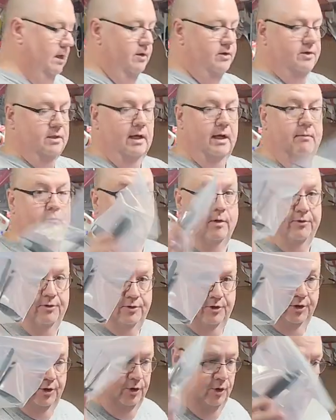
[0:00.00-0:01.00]
does come with
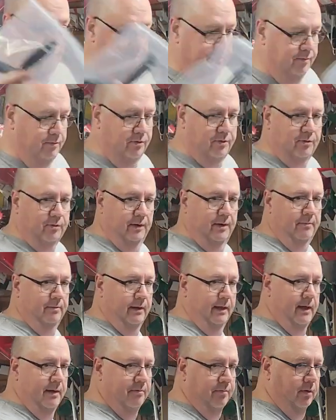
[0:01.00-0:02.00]
two
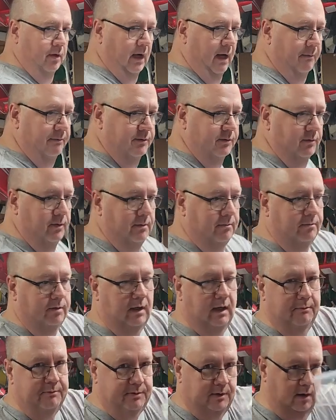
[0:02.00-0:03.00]
three-bladed props, where the
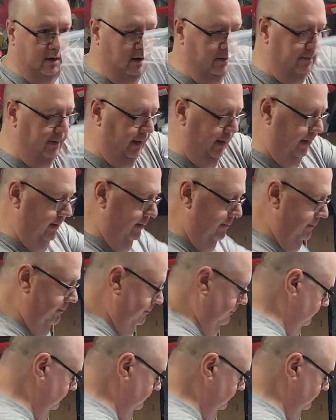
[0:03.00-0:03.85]
props are painted,